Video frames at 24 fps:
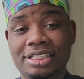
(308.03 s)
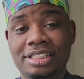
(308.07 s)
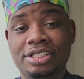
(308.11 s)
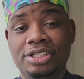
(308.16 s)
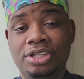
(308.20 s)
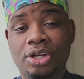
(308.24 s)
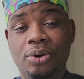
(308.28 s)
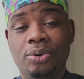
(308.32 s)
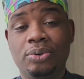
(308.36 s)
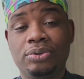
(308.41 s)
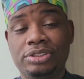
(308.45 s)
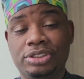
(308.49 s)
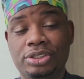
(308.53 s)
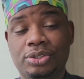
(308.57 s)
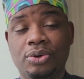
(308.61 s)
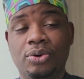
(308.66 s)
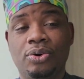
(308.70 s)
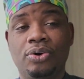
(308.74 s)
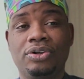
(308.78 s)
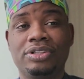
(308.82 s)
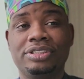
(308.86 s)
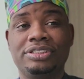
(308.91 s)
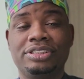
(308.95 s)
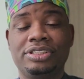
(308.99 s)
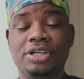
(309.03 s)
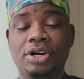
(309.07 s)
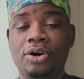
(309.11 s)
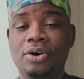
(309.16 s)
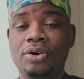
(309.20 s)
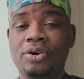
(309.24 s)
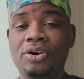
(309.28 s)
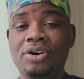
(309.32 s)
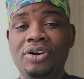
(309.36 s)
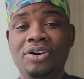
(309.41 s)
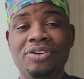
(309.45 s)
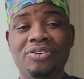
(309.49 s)
lower scores.
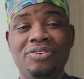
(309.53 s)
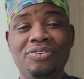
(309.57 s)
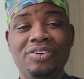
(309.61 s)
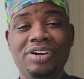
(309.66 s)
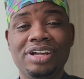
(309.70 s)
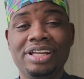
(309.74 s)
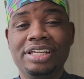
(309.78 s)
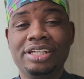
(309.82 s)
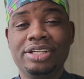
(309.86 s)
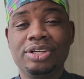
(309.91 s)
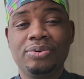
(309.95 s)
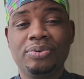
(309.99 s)
So really,